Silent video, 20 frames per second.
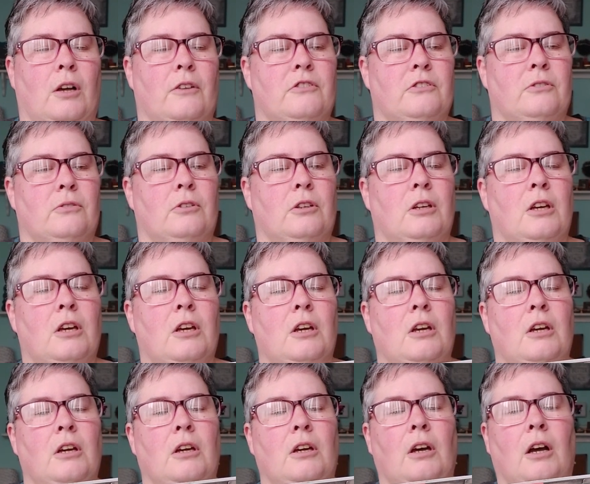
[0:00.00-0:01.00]
student,
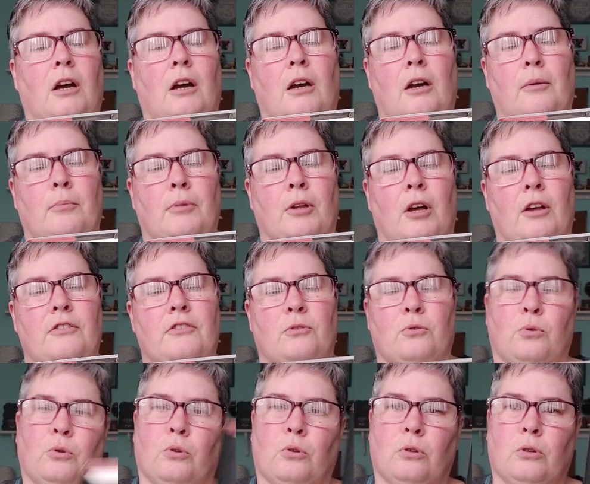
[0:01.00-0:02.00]
um, law
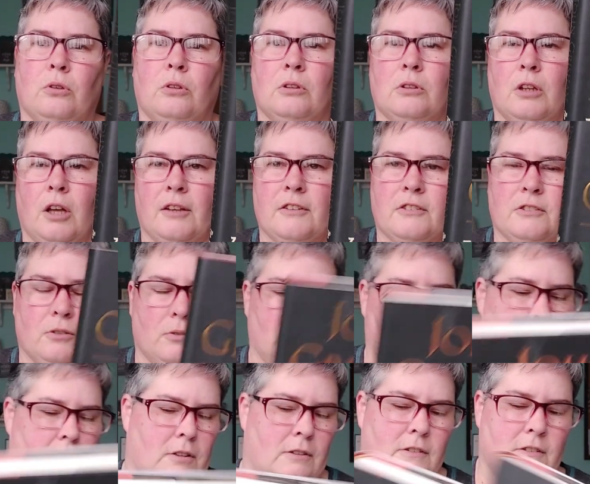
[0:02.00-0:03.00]
school, law
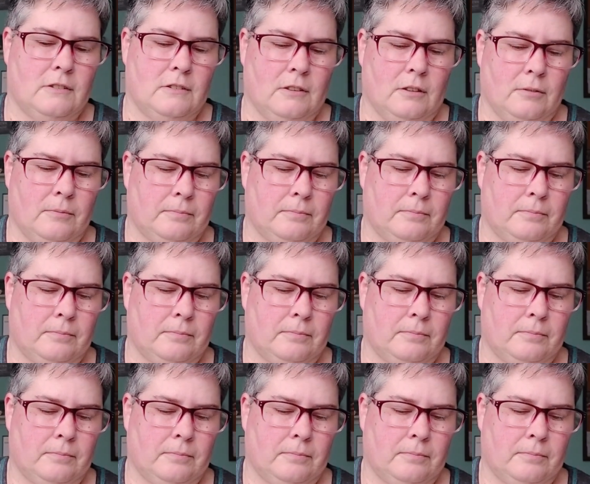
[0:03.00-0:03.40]
students,